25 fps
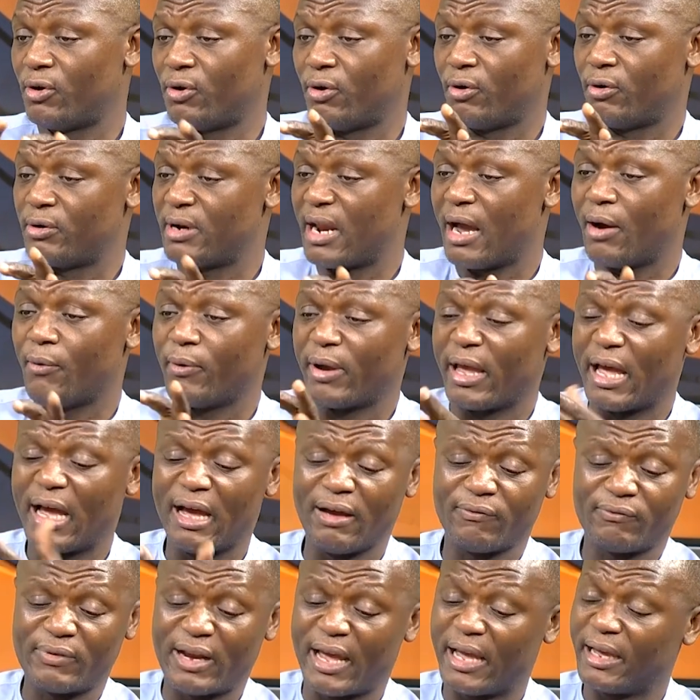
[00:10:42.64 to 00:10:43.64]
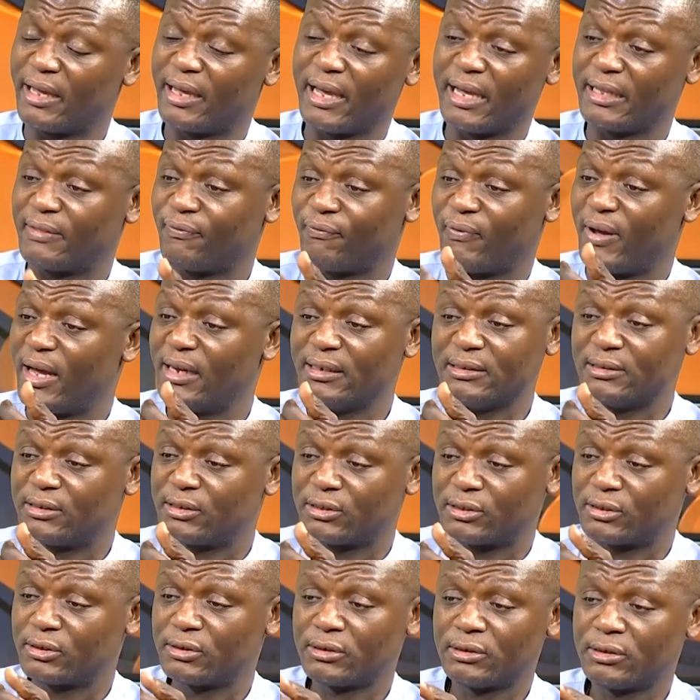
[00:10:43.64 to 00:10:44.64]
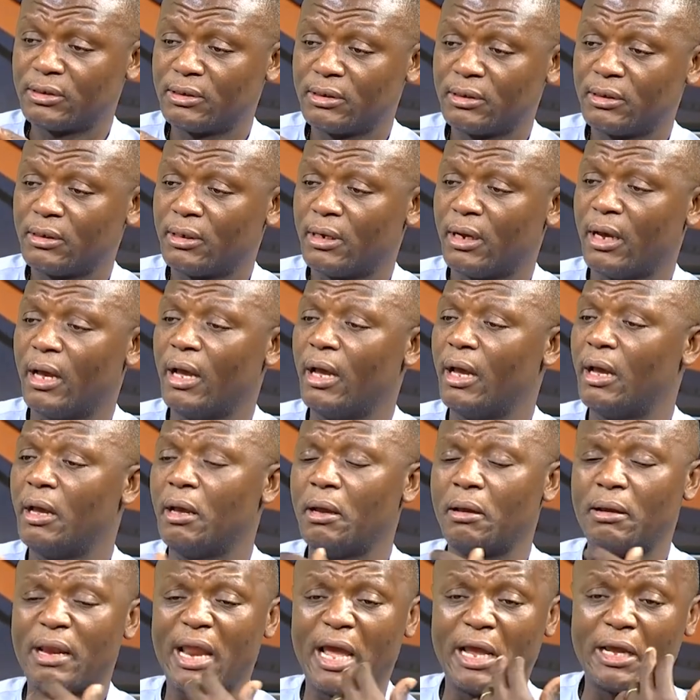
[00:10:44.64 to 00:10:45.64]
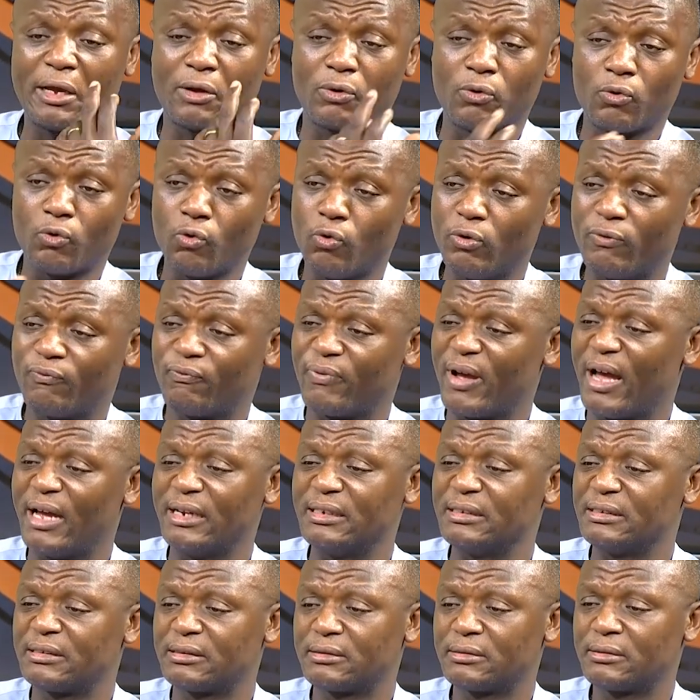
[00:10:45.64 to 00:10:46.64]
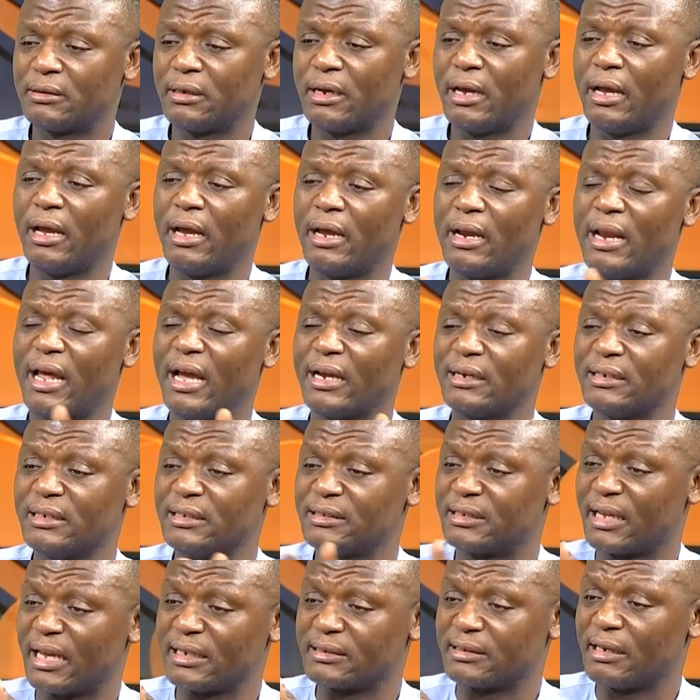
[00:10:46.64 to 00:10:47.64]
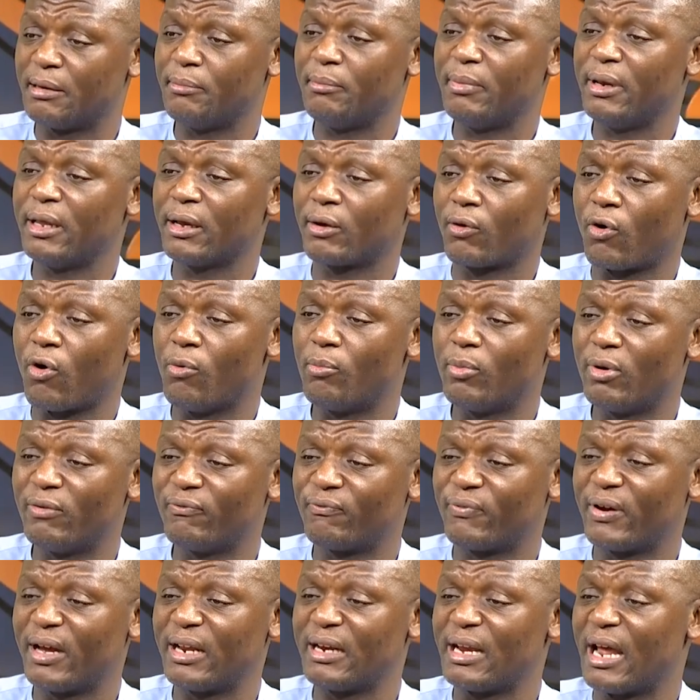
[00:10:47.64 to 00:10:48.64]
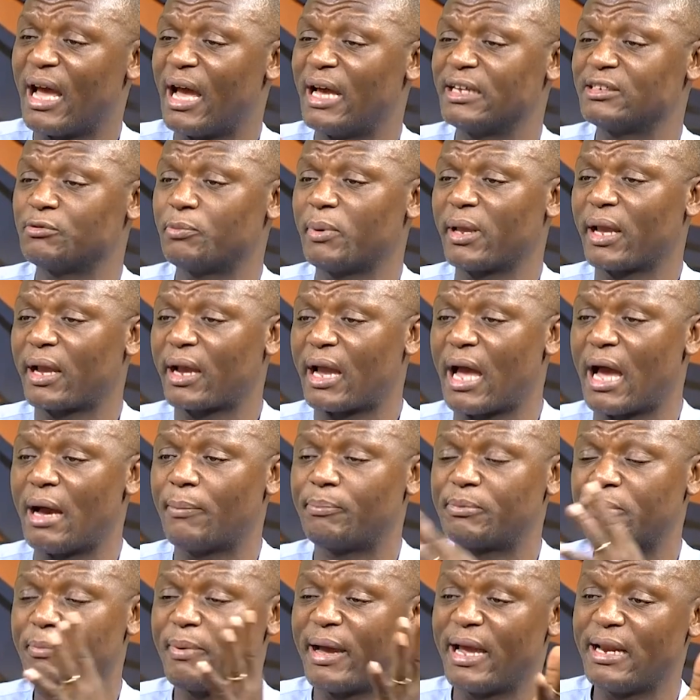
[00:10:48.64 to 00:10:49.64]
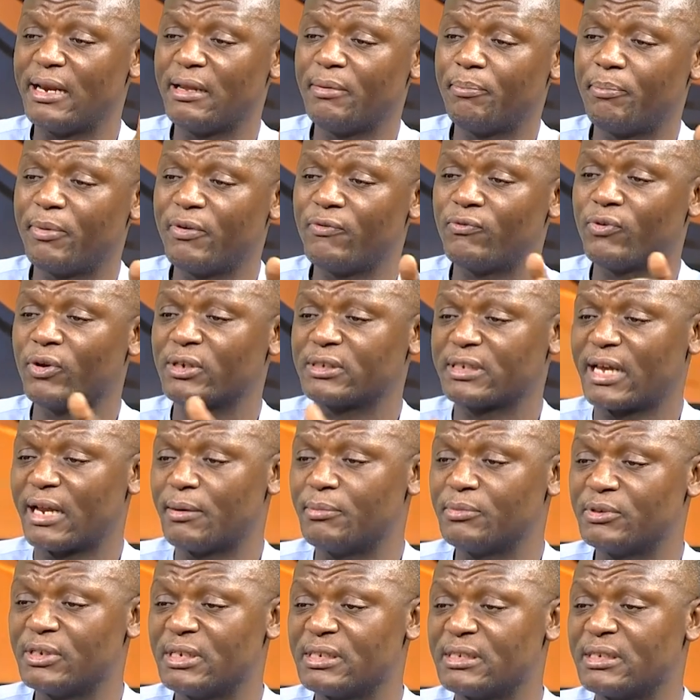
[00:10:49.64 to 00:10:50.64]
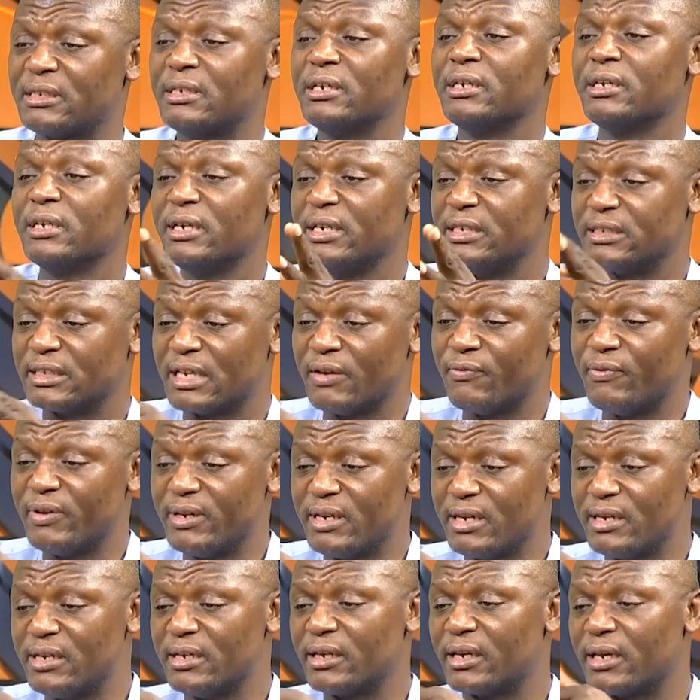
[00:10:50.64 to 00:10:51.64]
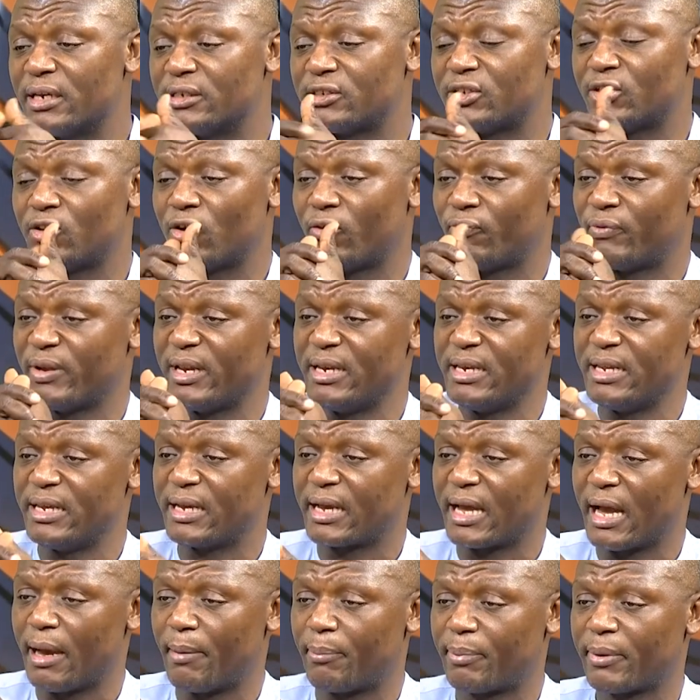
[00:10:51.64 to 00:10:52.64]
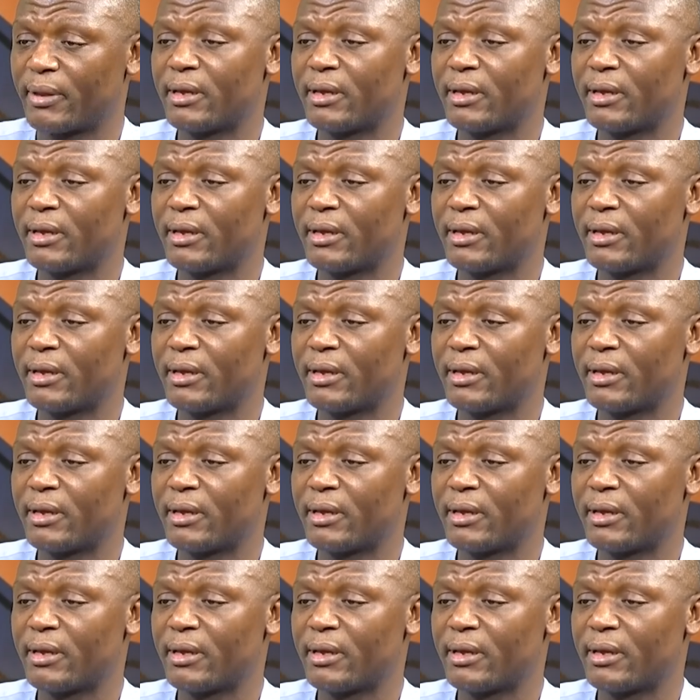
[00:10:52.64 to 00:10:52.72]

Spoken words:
that we have, like Get Fund, like Road Fund, like this Assembly Common Fund that has been capped by the previous administration. He's giving indication of a decap.